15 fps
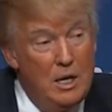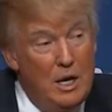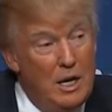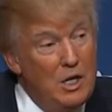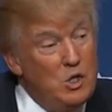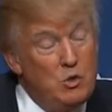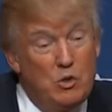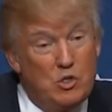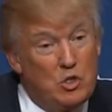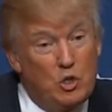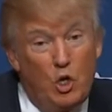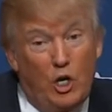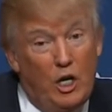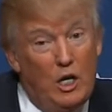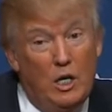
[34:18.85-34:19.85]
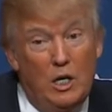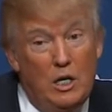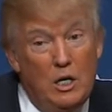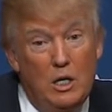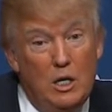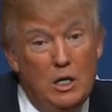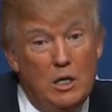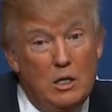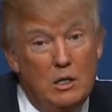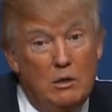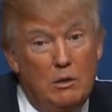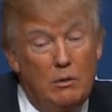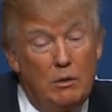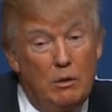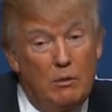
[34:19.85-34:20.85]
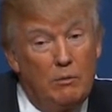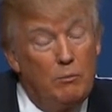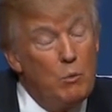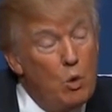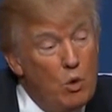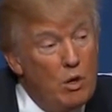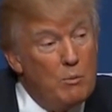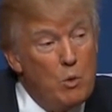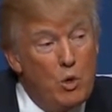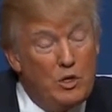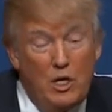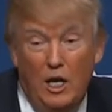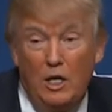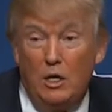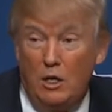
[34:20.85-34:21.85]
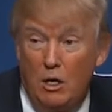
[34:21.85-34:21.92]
Israel's looking more and more tenuous.